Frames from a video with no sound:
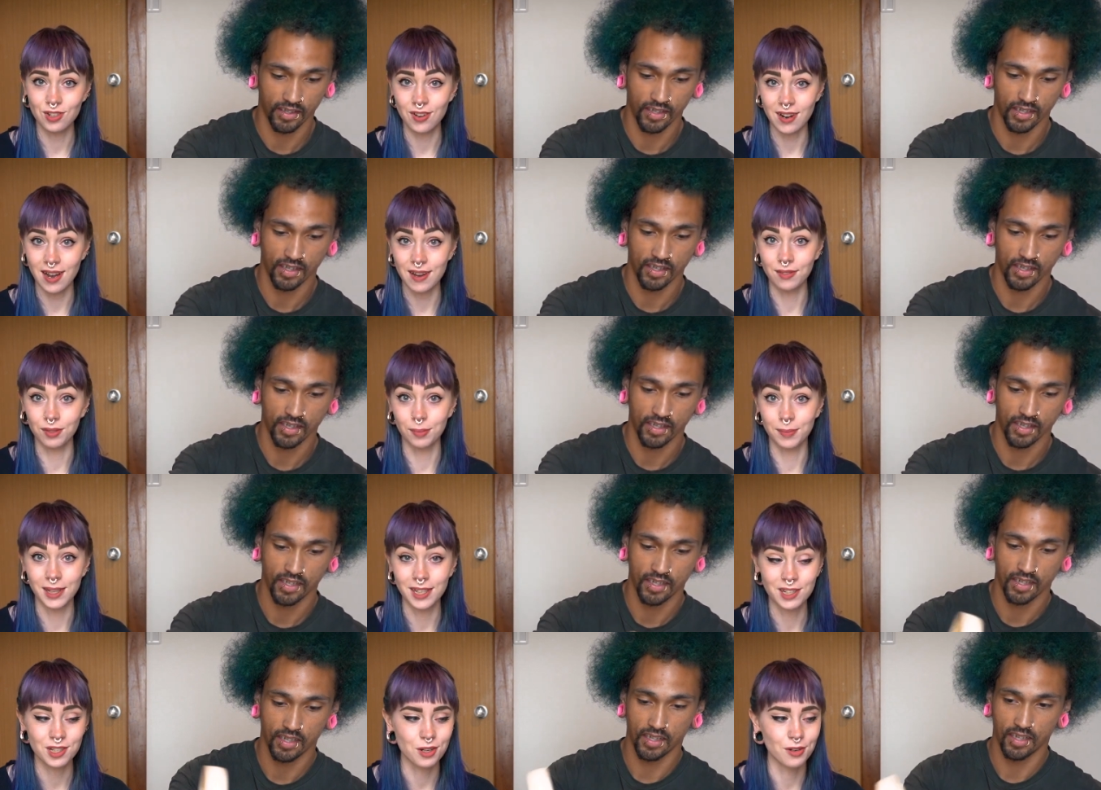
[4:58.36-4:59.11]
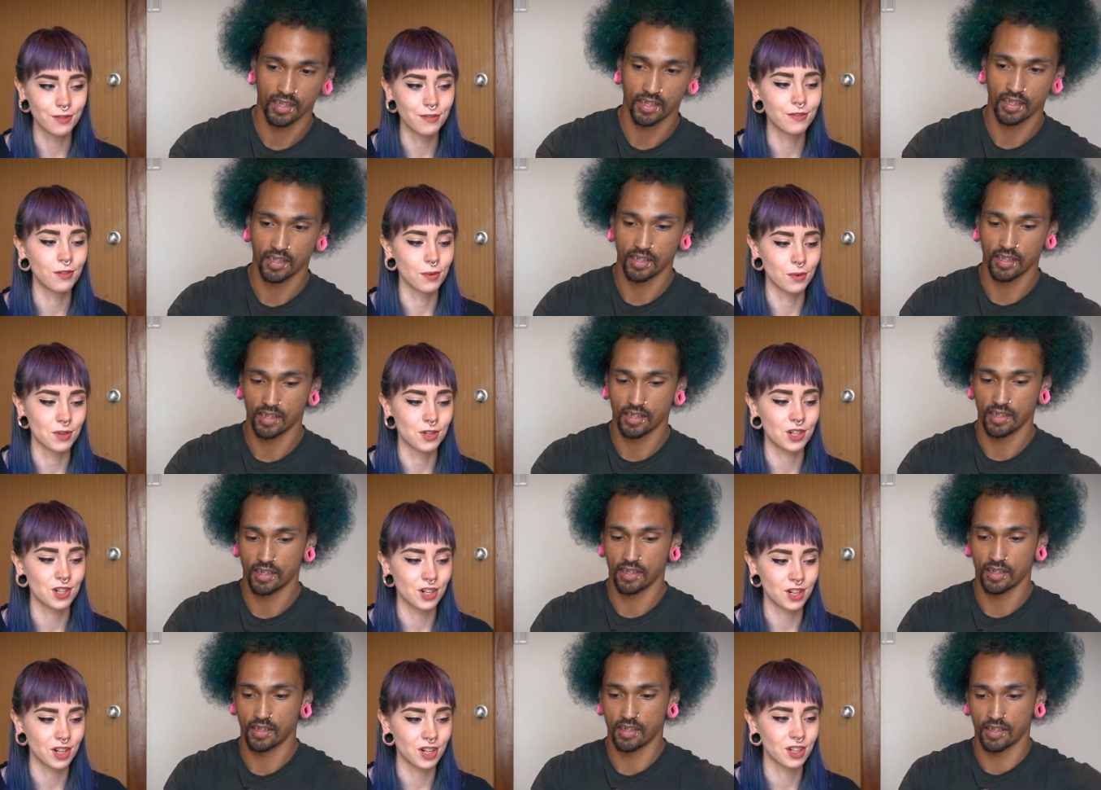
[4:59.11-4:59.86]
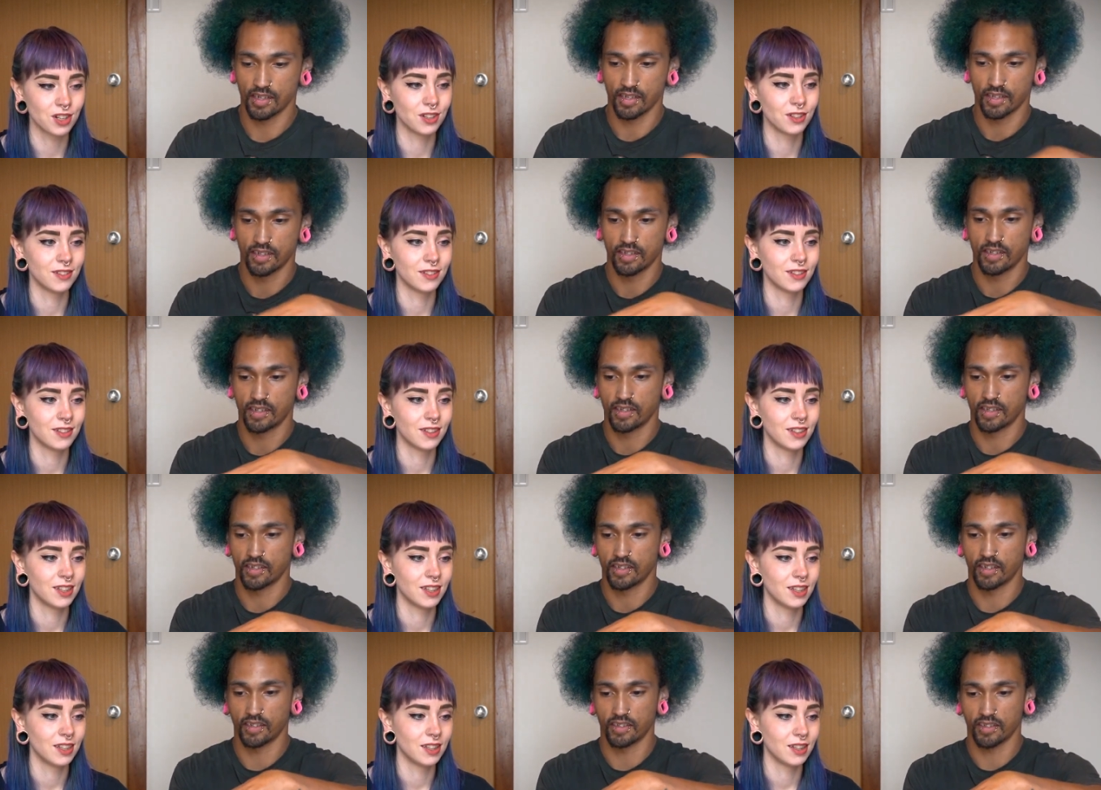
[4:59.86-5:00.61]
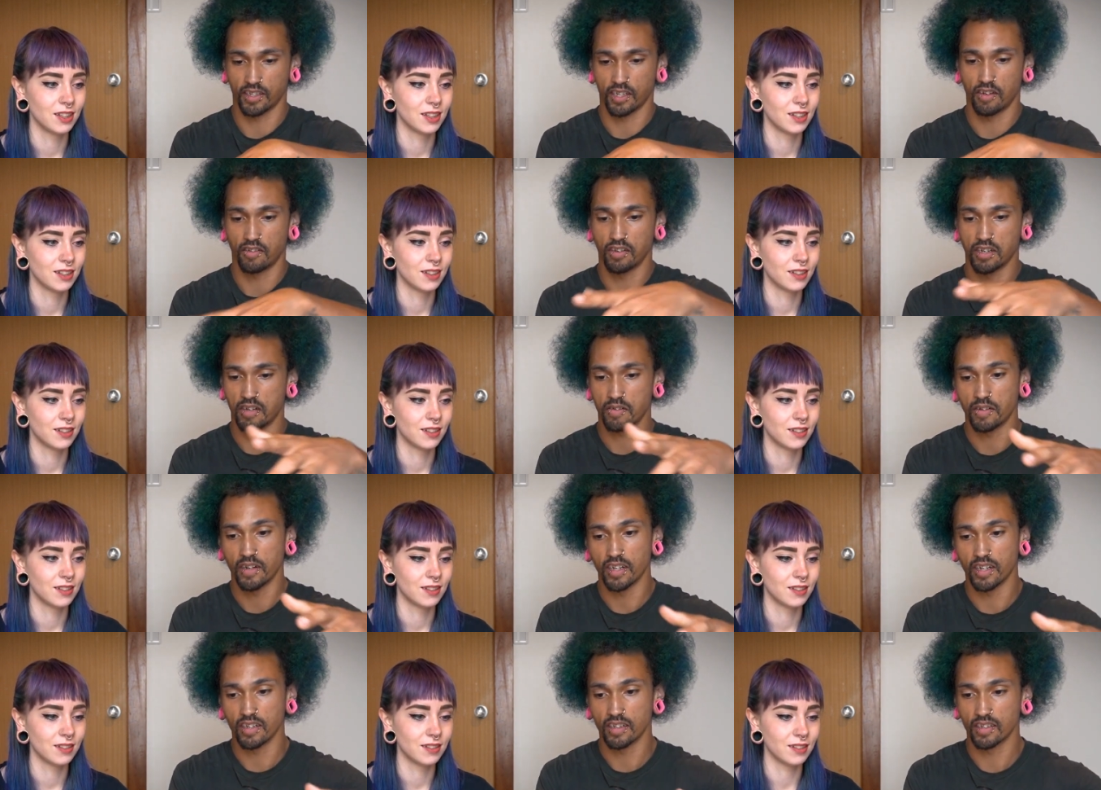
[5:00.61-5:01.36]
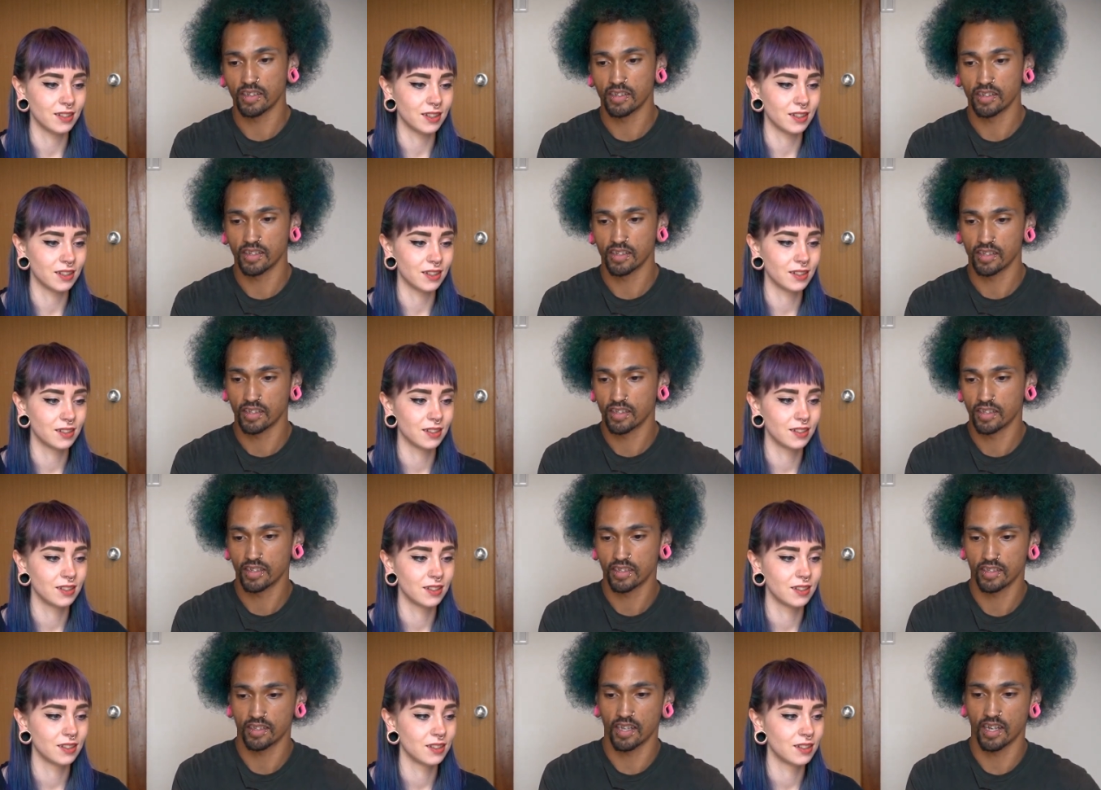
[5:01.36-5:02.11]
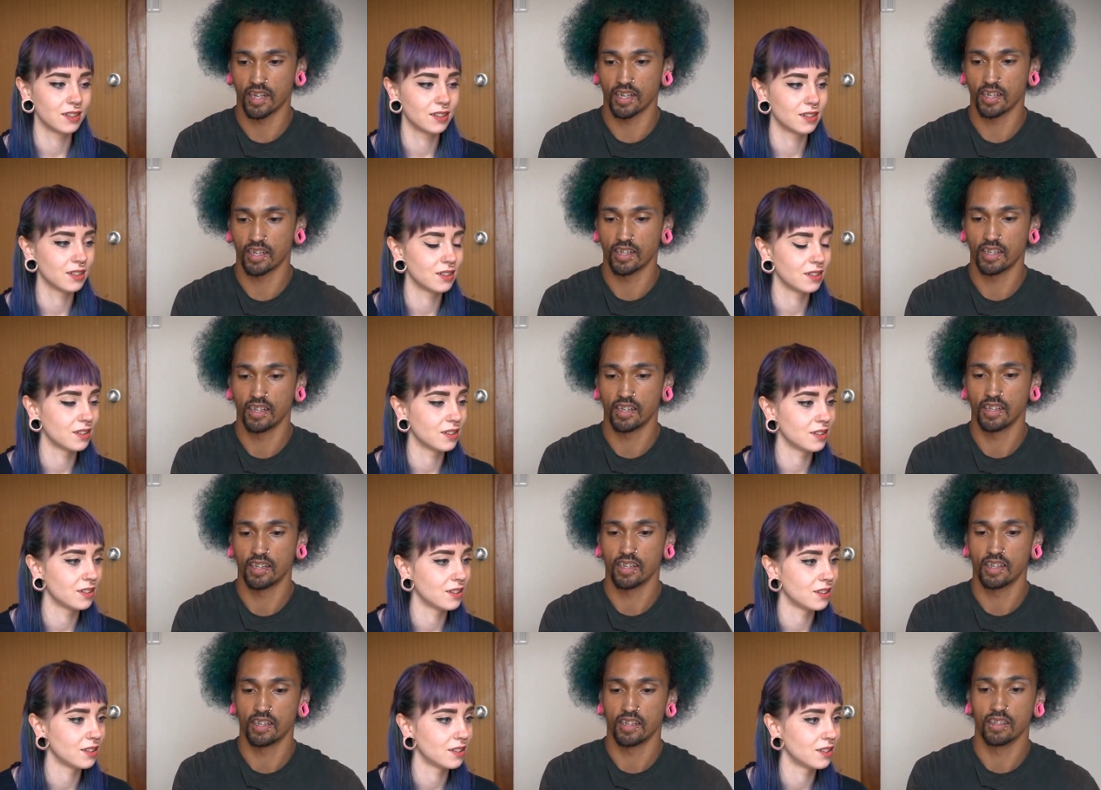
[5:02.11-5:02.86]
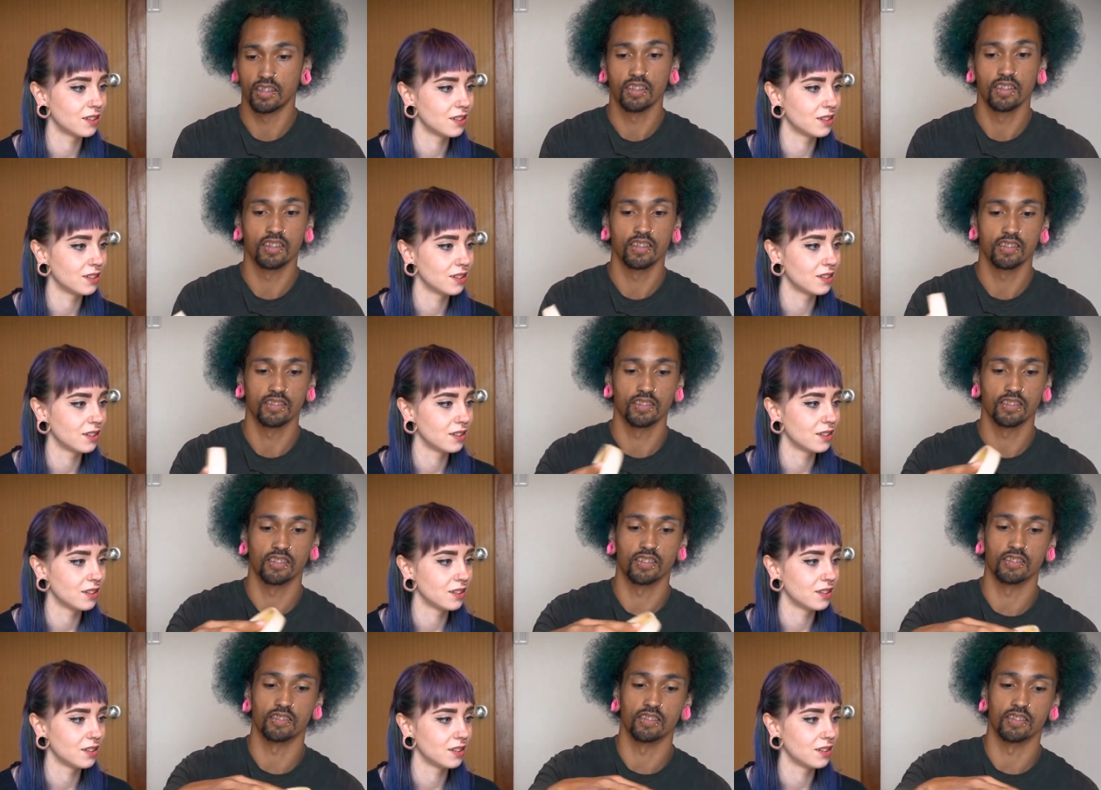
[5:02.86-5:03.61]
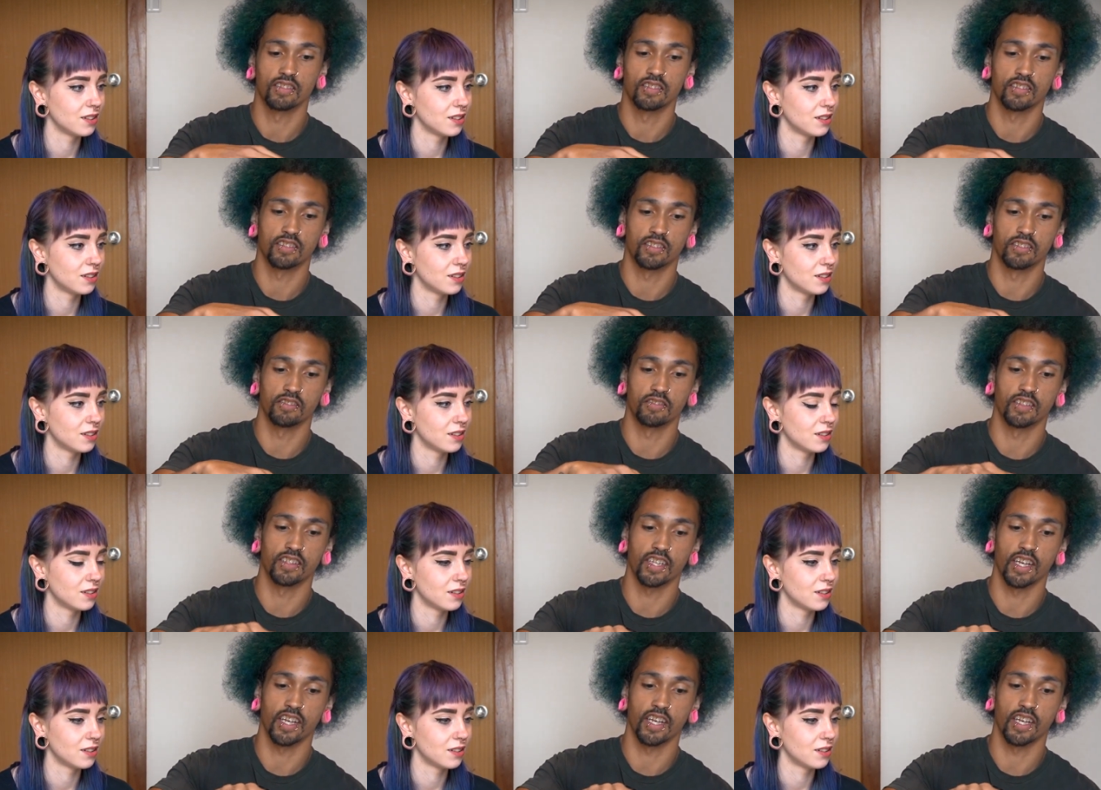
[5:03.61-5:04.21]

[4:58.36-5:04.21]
Speaker 1: travel bento for sure.
Speaker 2: Doesn't go anywhere. Yeah. It's not Let's do let's do the